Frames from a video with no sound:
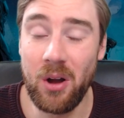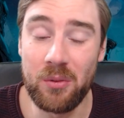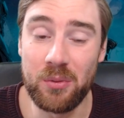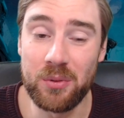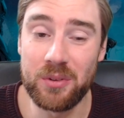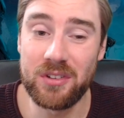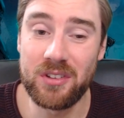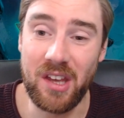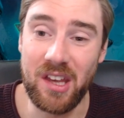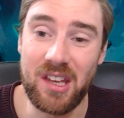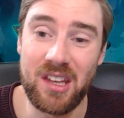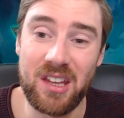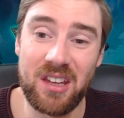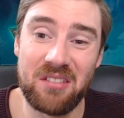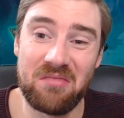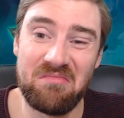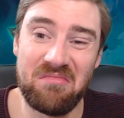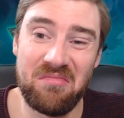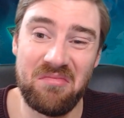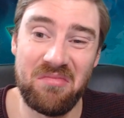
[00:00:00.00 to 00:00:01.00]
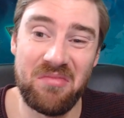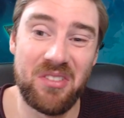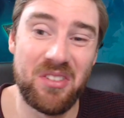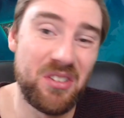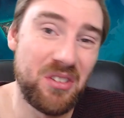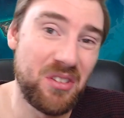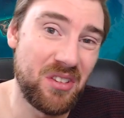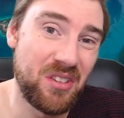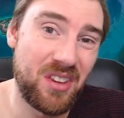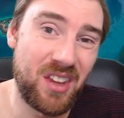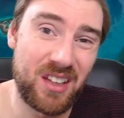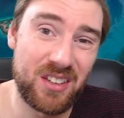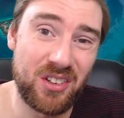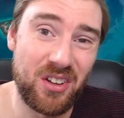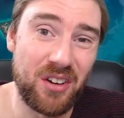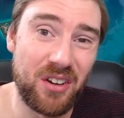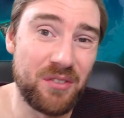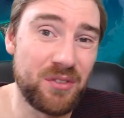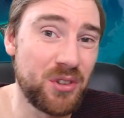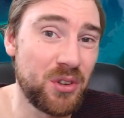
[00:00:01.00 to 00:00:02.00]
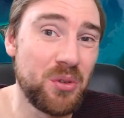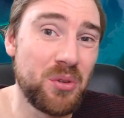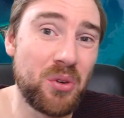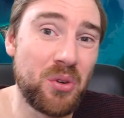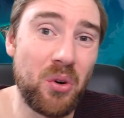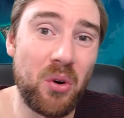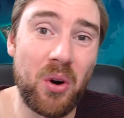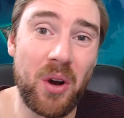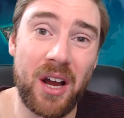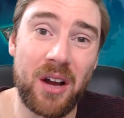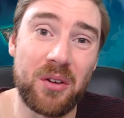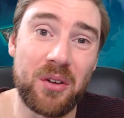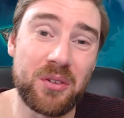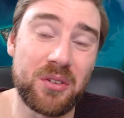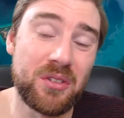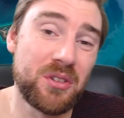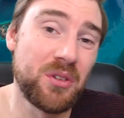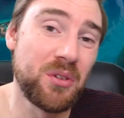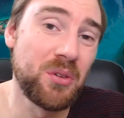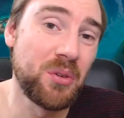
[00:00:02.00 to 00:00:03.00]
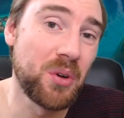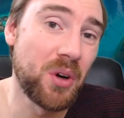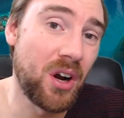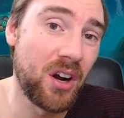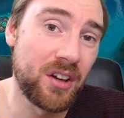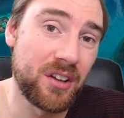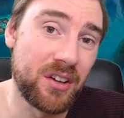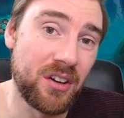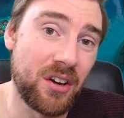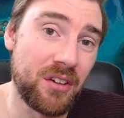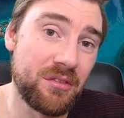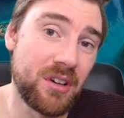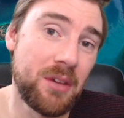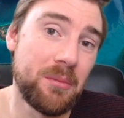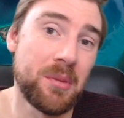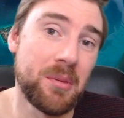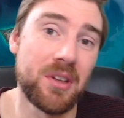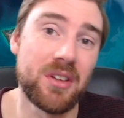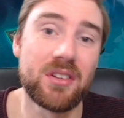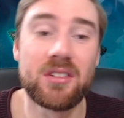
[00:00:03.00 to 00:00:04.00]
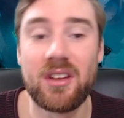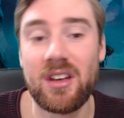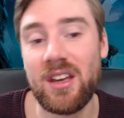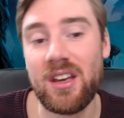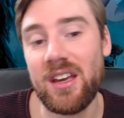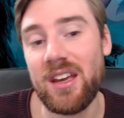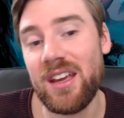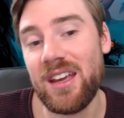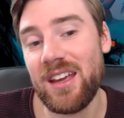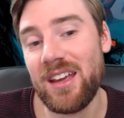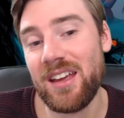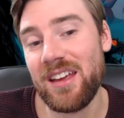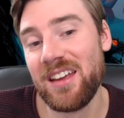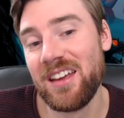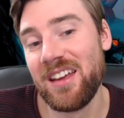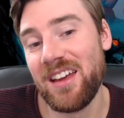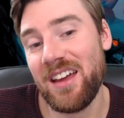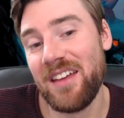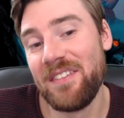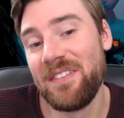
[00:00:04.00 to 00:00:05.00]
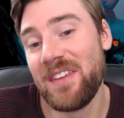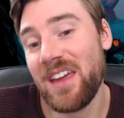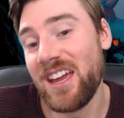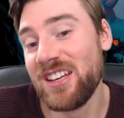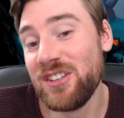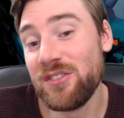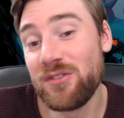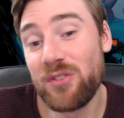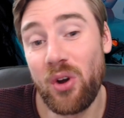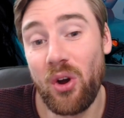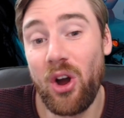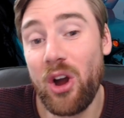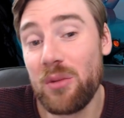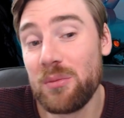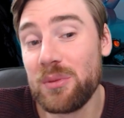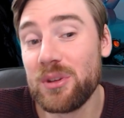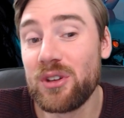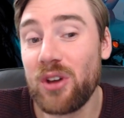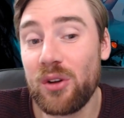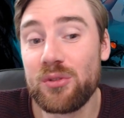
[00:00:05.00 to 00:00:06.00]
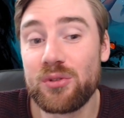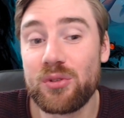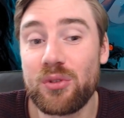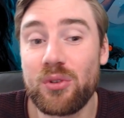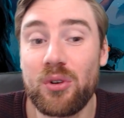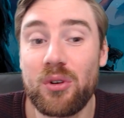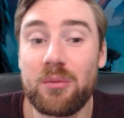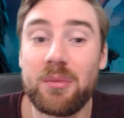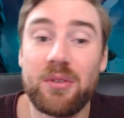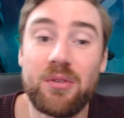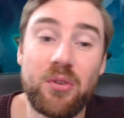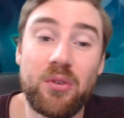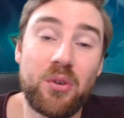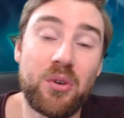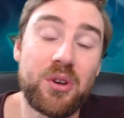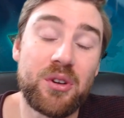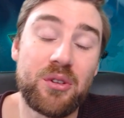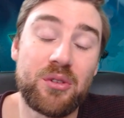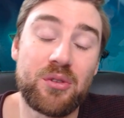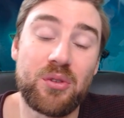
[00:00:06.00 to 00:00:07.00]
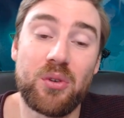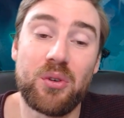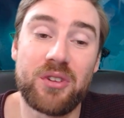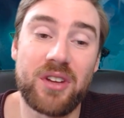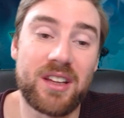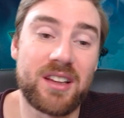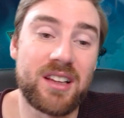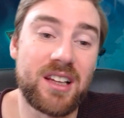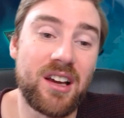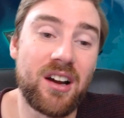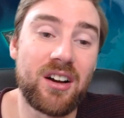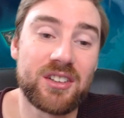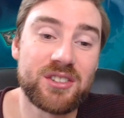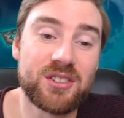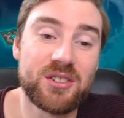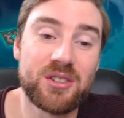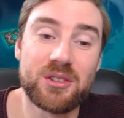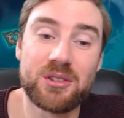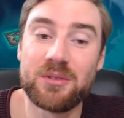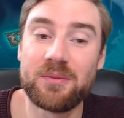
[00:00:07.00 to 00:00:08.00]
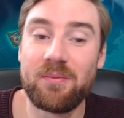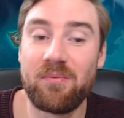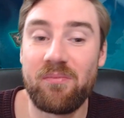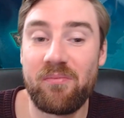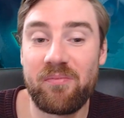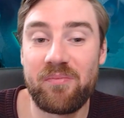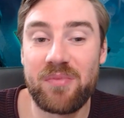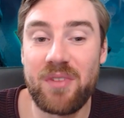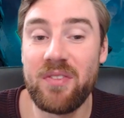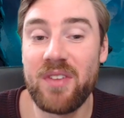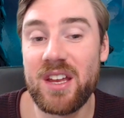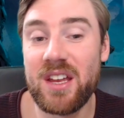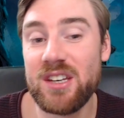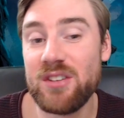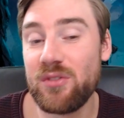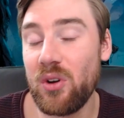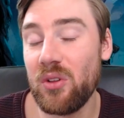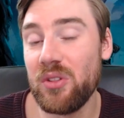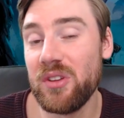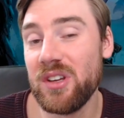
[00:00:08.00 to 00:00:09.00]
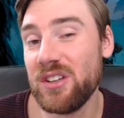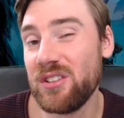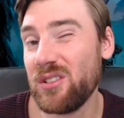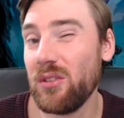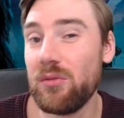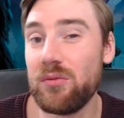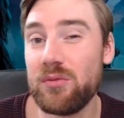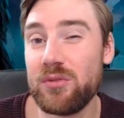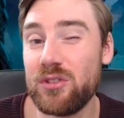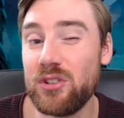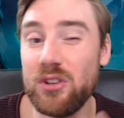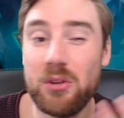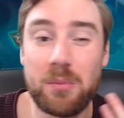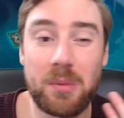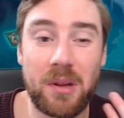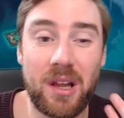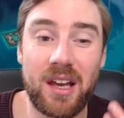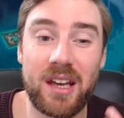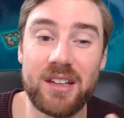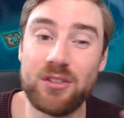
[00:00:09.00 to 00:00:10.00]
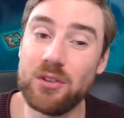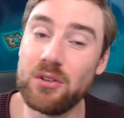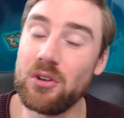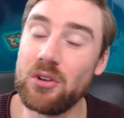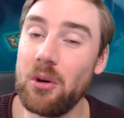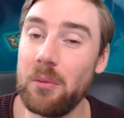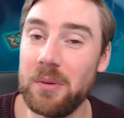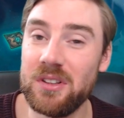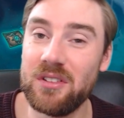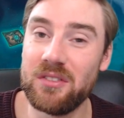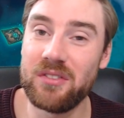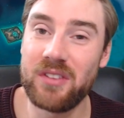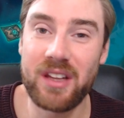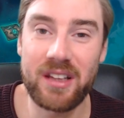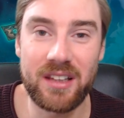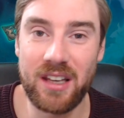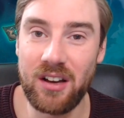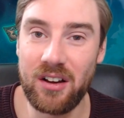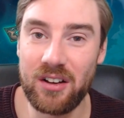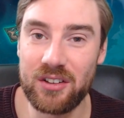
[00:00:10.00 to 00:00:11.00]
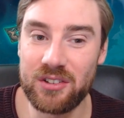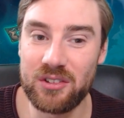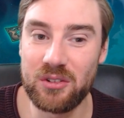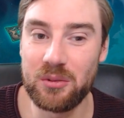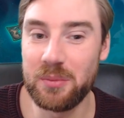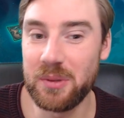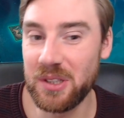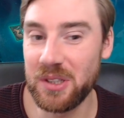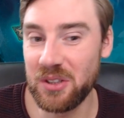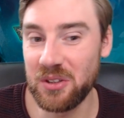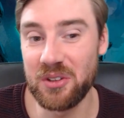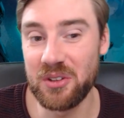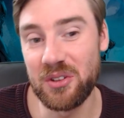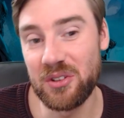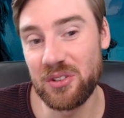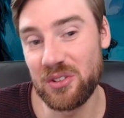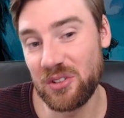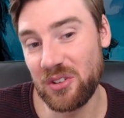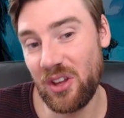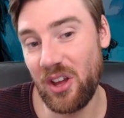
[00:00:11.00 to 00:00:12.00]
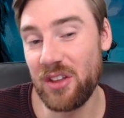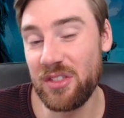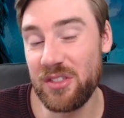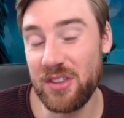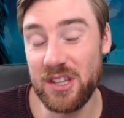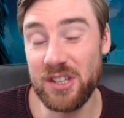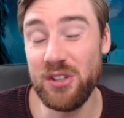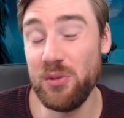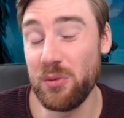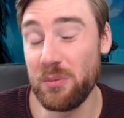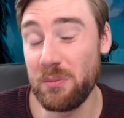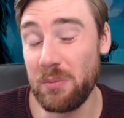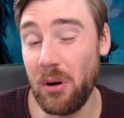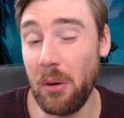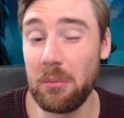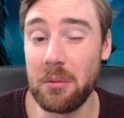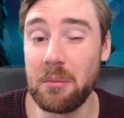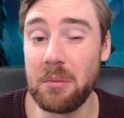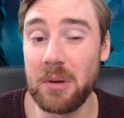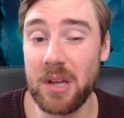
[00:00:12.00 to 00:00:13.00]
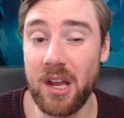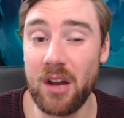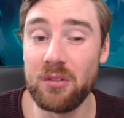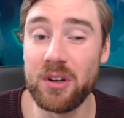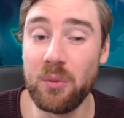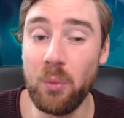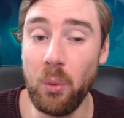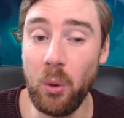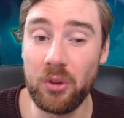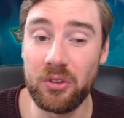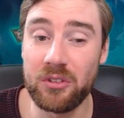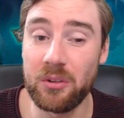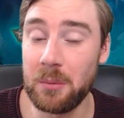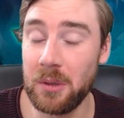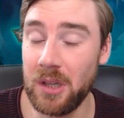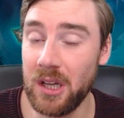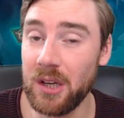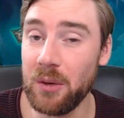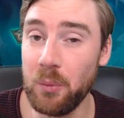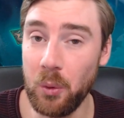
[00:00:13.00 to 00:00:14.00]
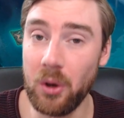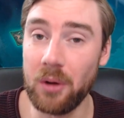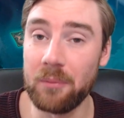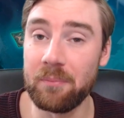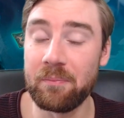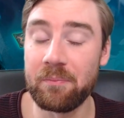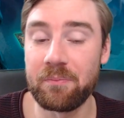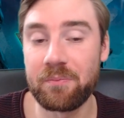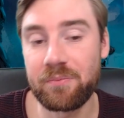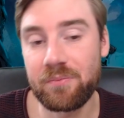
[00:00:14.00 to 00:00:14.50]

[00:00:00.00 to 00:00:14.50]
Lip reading: I would say. And that's kind of 2 Gorehowls and 2 Arcanite Reapers. And then you've got to hope you don't draw them before you draw Deadly Arsenal. And then you've got the issue of, do you play 2 copies of Deadly Arsenal? Because I think you would probably only want to play 1.